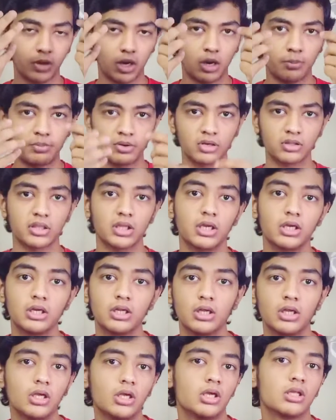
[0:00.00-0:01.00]
upper
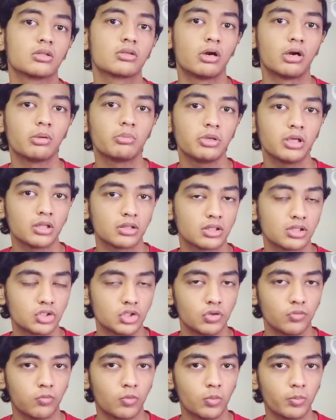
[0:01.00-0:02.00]
side is gonna be a
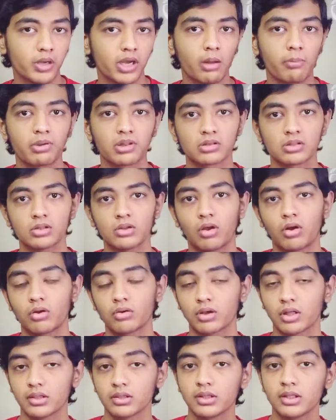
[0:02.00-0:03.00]
64 megapixel or
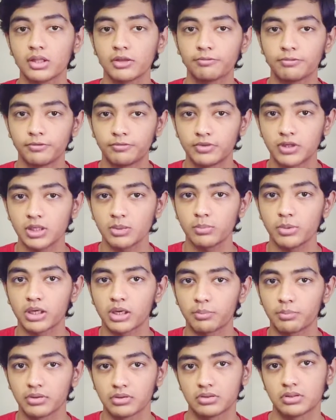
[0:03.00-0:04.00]
you can say the 15
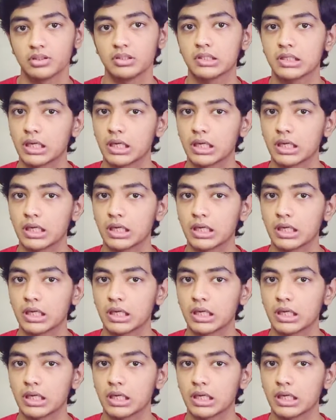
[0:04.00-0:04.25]
megapixel